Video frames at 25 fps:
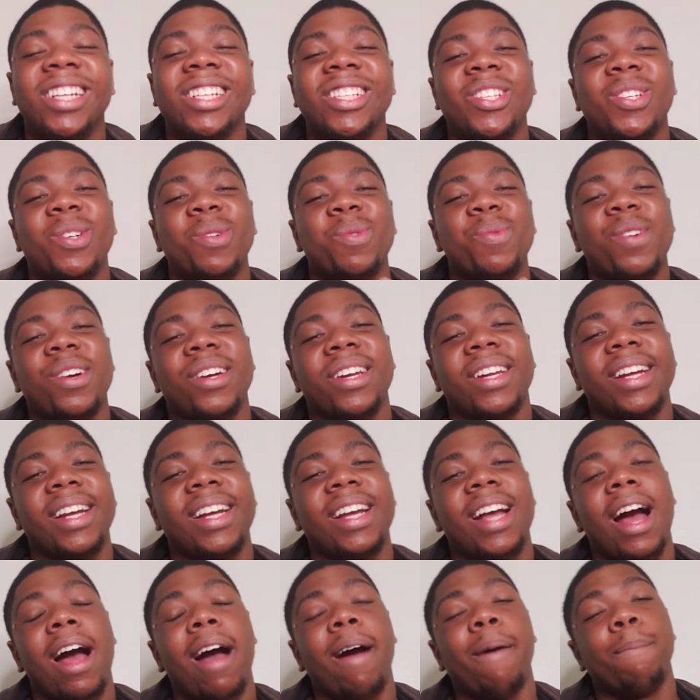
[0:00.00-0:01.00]
Turrell
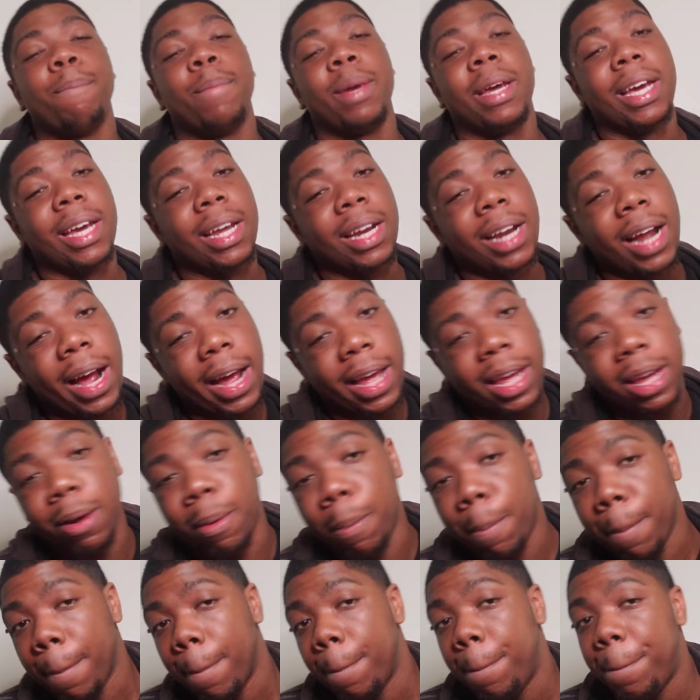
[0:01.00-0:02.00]
DaGod, man. I am
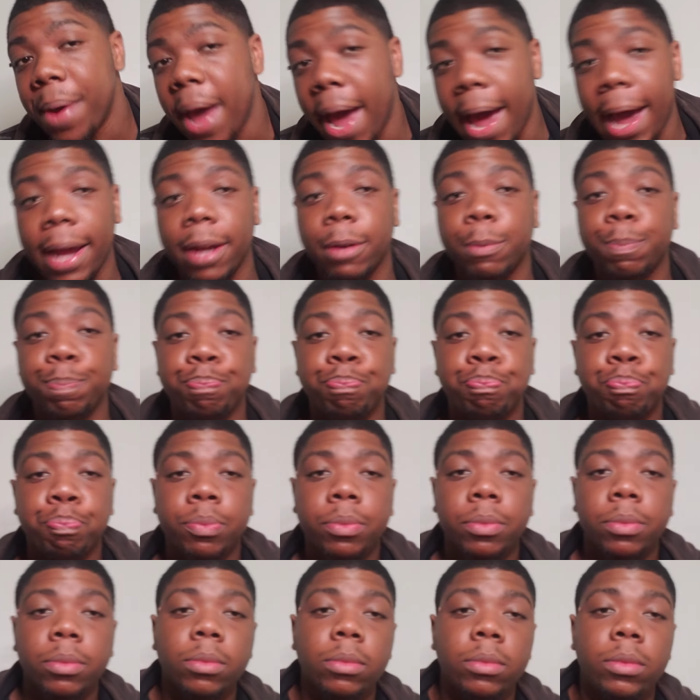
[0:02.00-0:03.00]
back
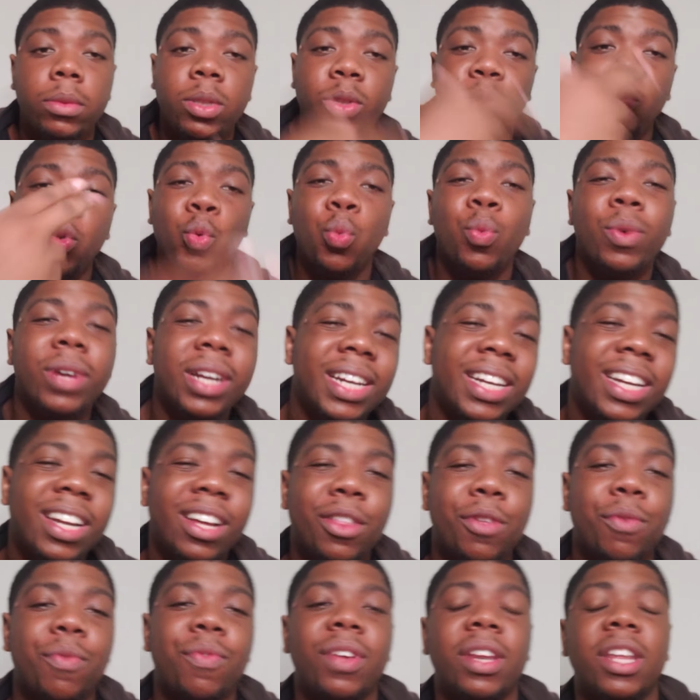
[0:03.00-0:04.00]
with
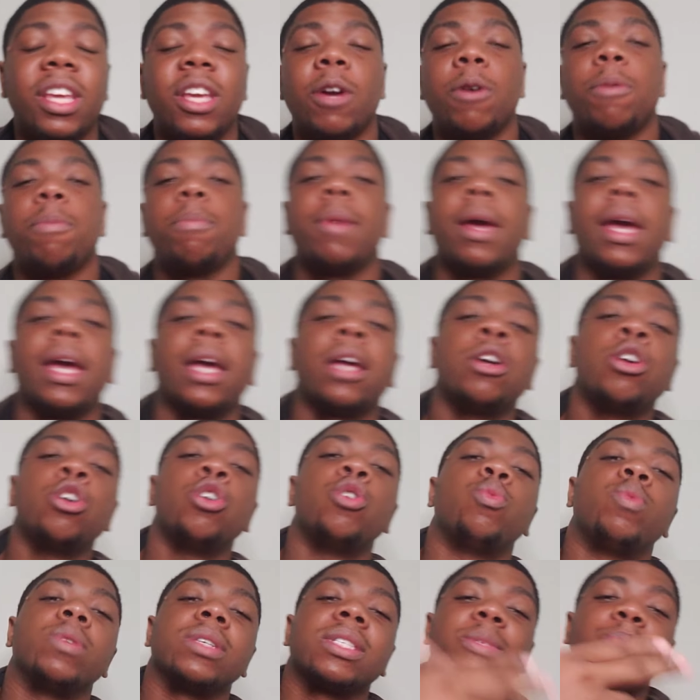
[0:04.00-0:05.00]
another video, man.
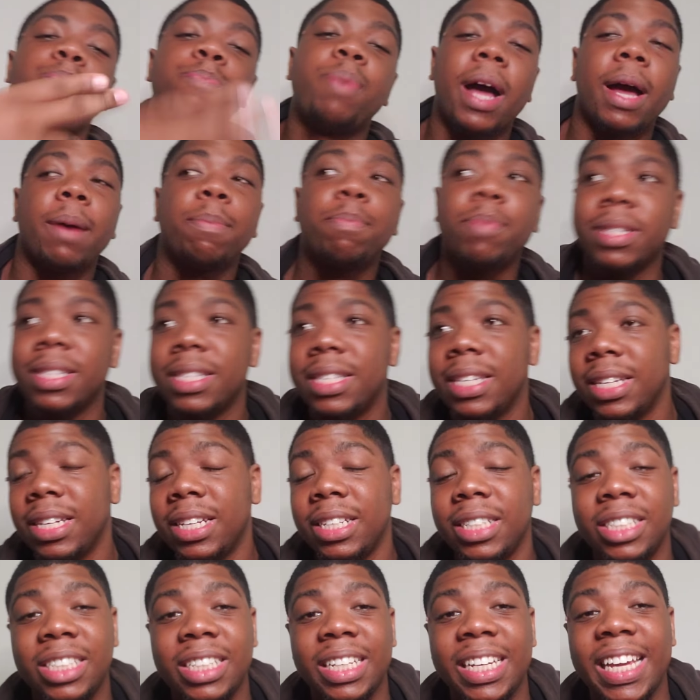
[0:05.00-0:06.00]
What's poppin',
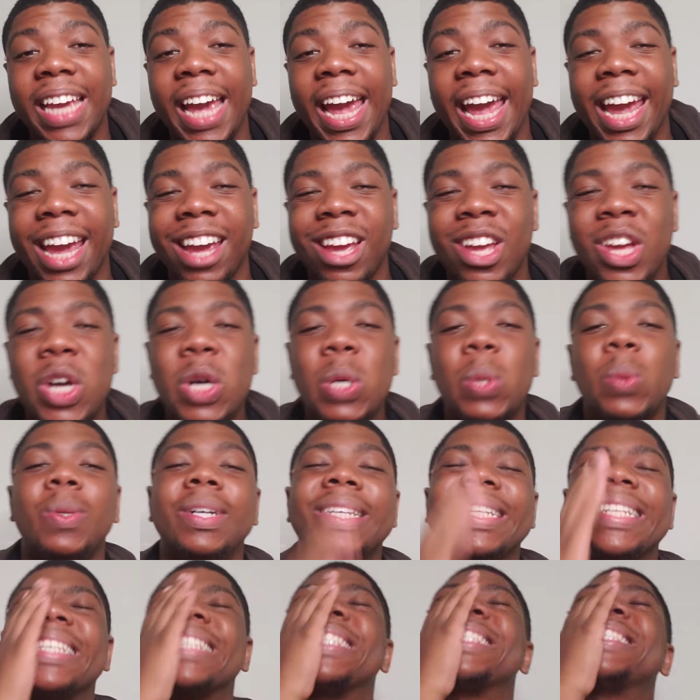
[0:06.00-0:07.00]
TDG gang?
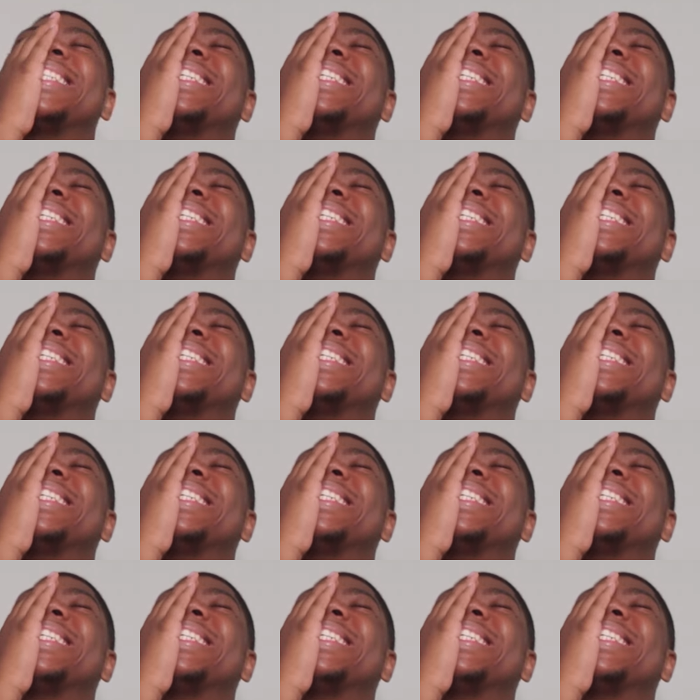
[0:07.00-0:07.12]
What is